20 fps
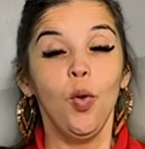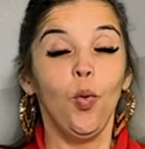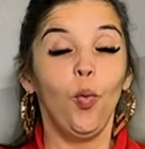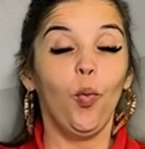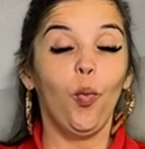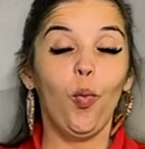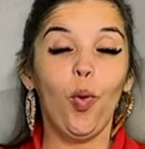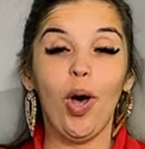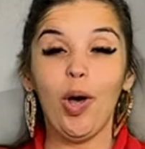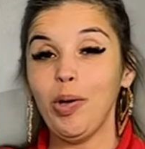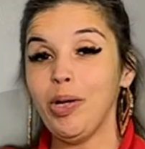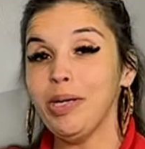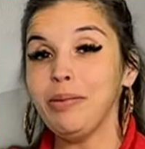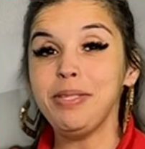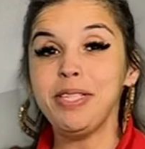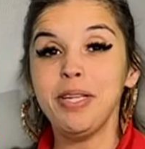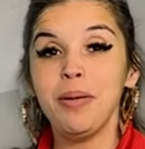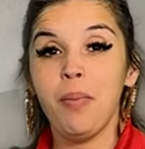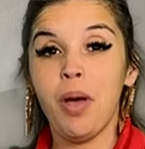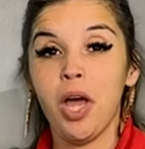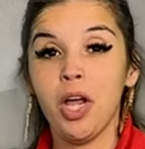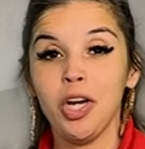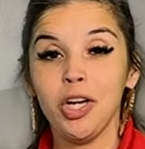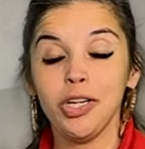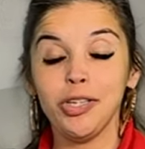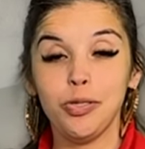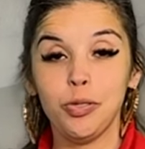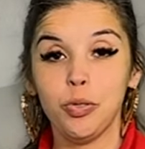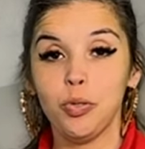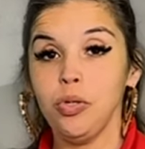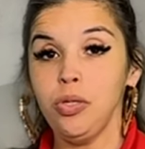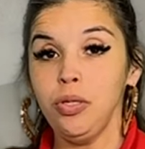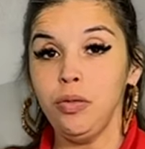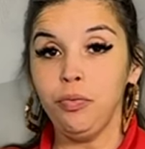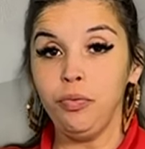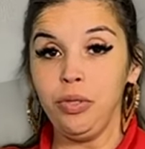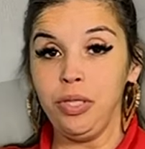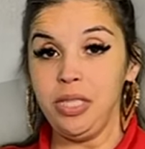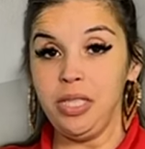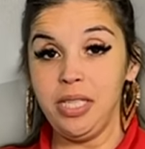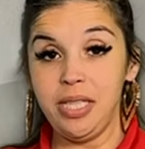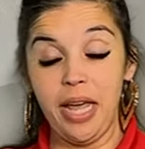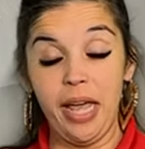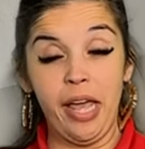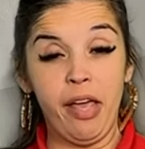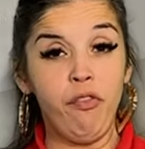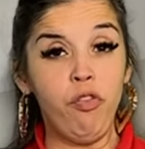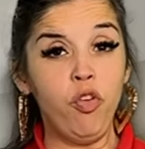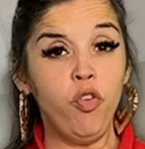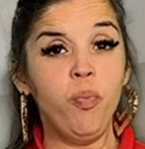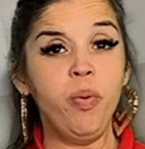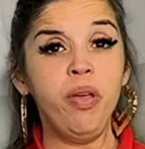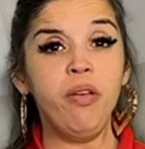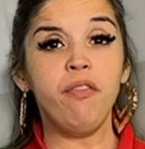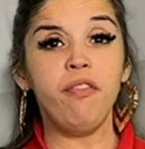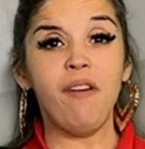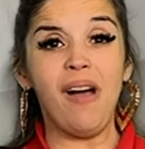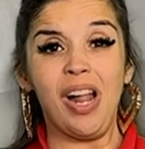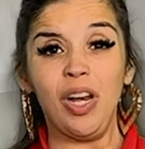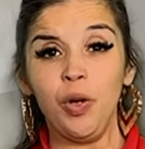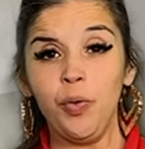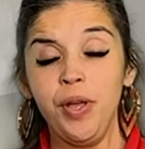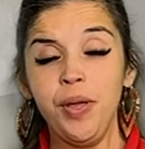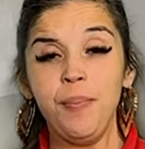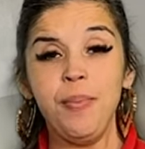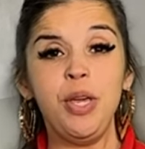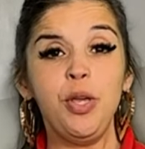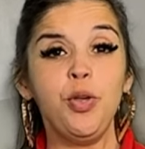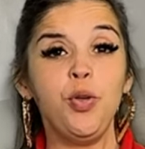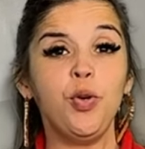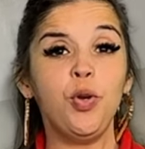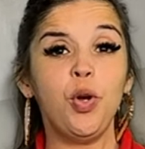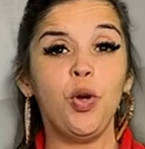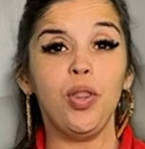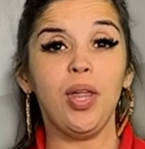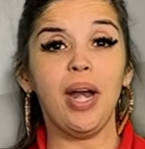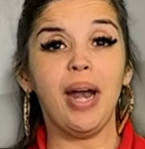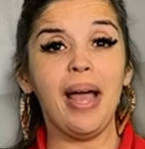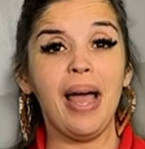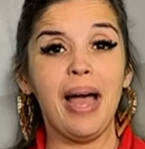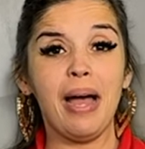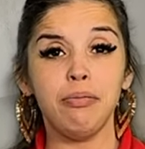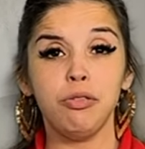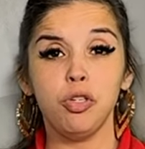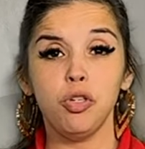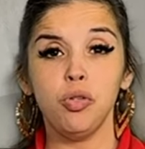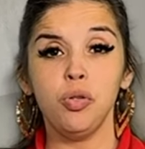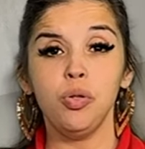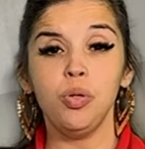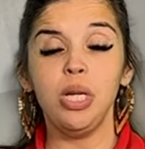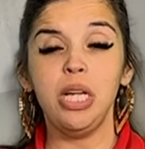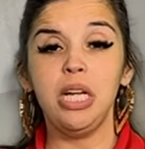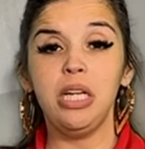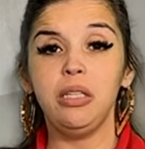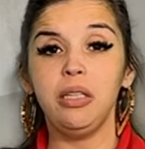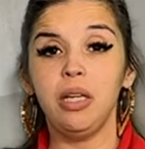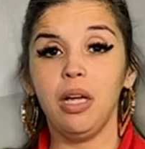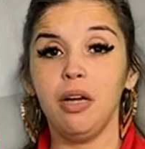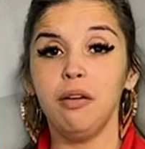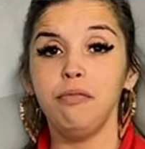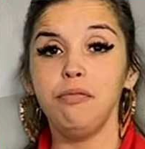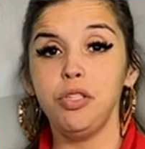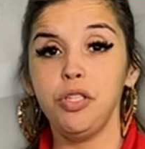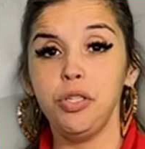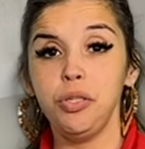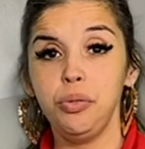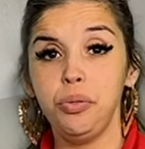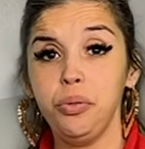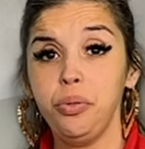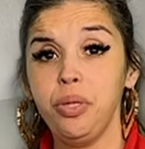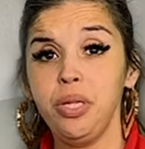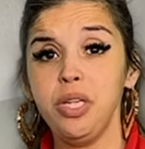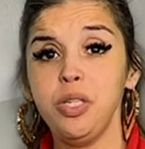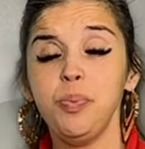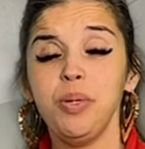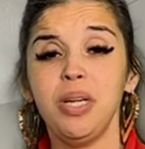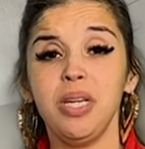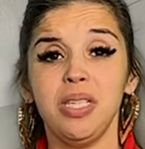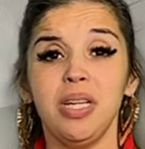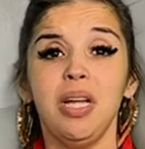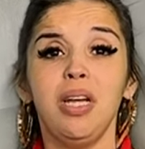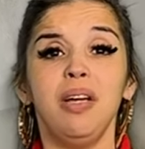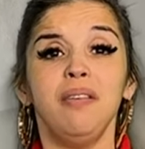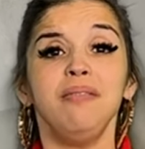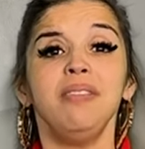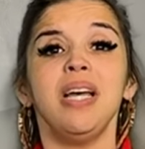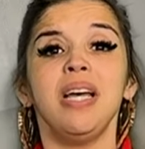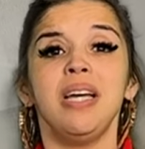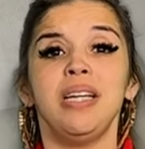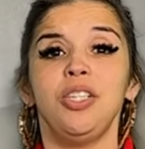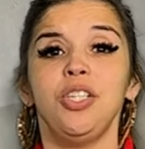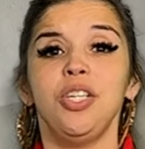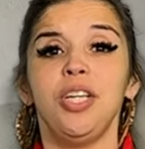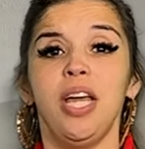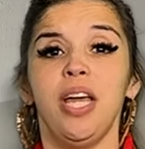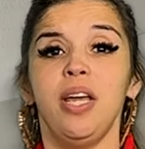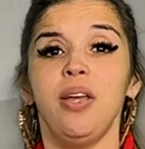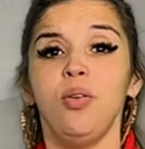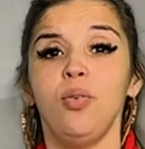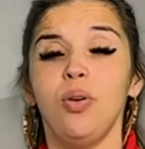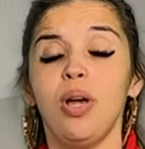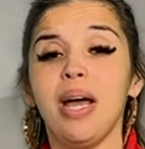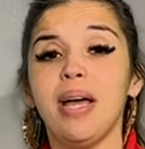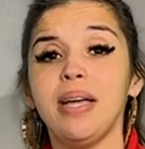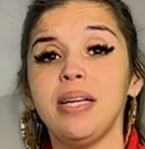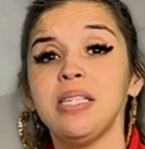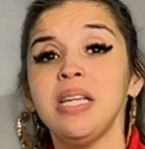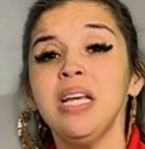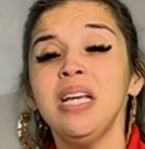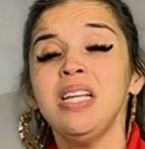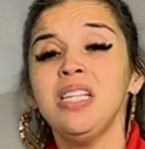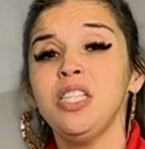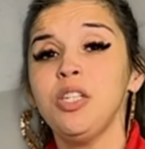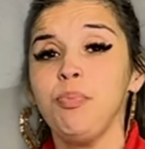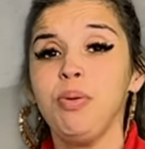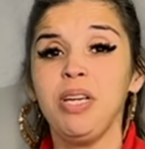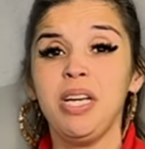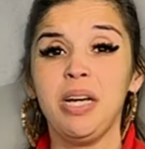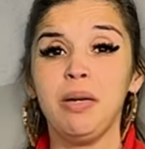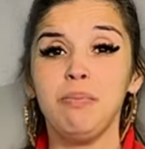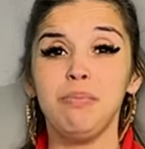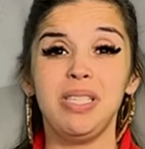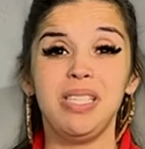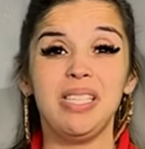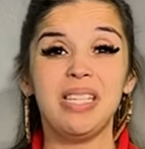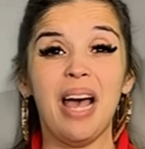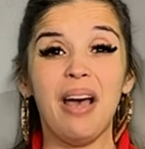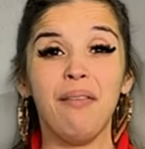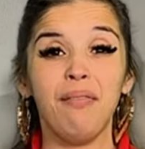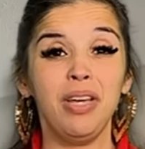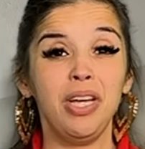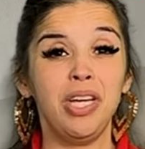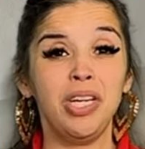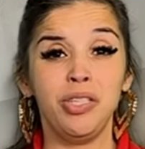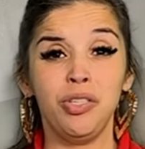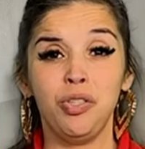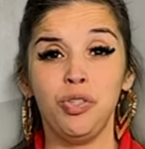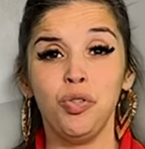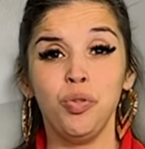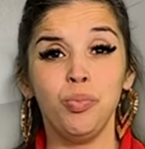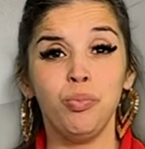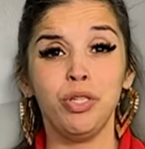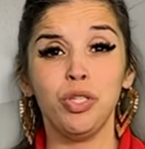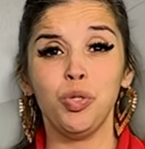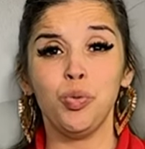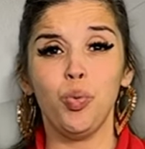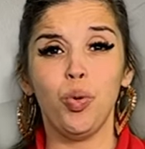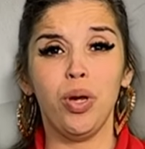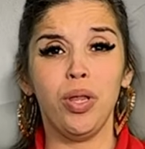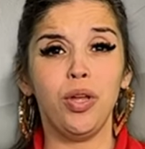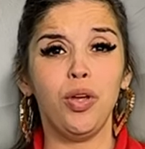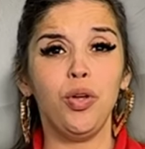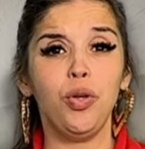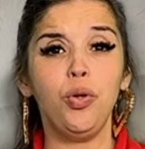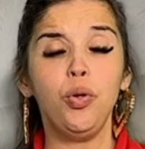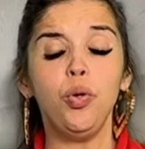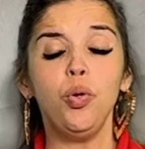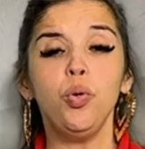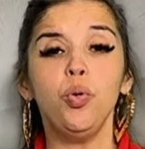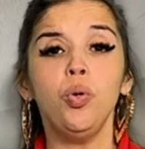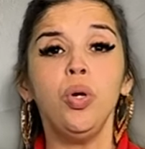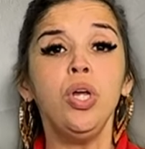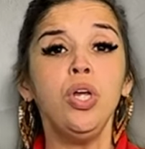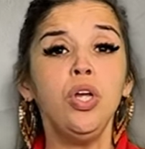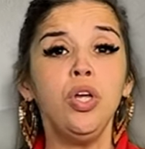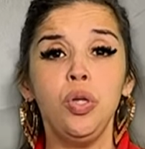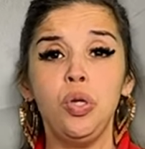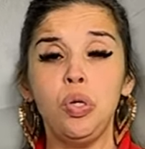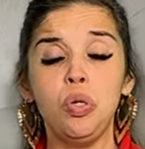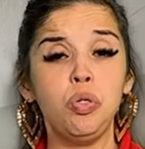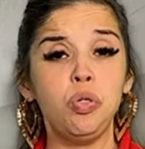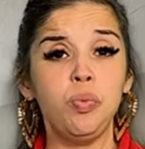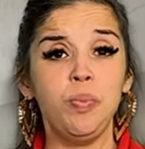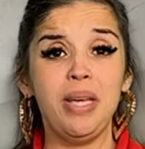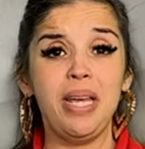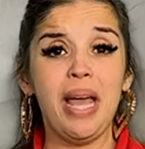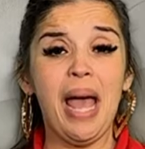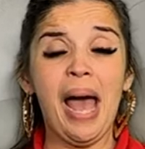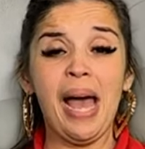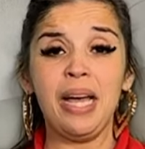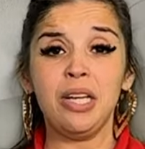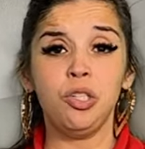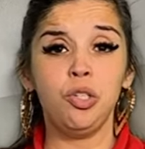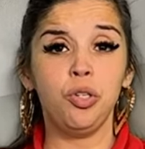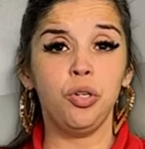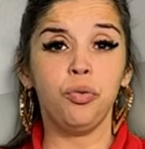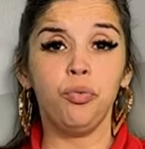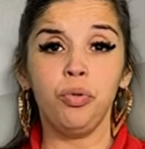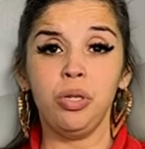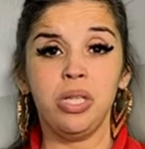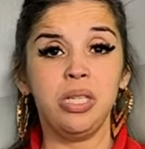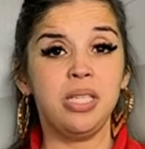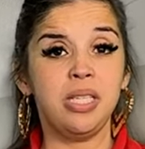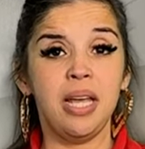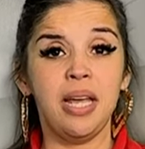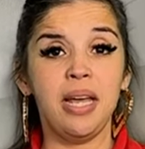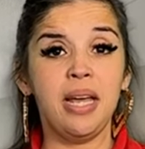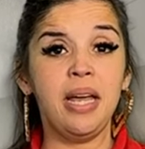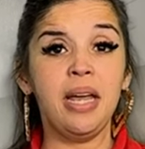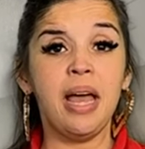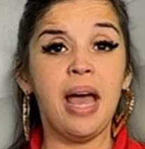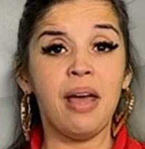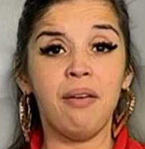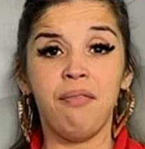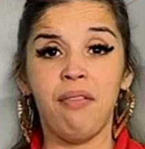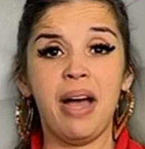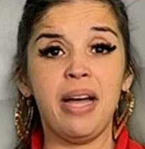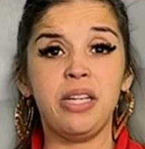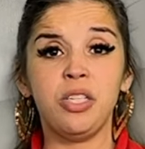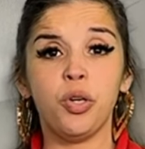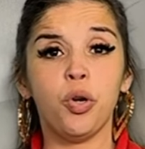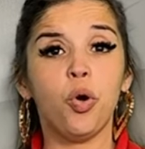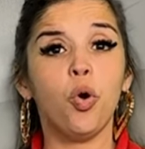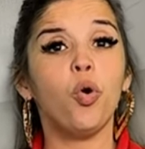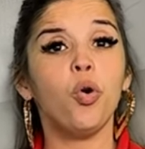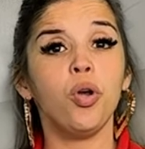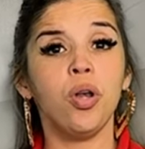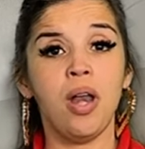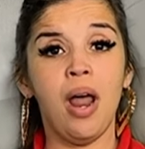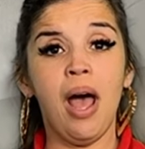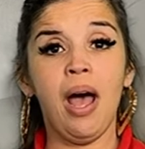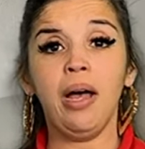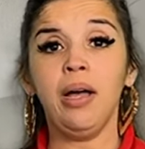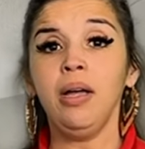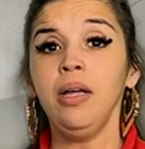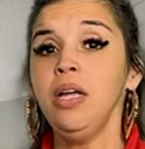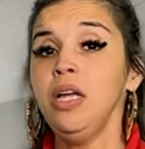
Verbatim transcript: Welcome to Monarch School of Real Estate. If you've been following me, you know that I absolutely love to do this because I love to educate you guys to become savvy consumers, whether you use me as your real estate advisor or not.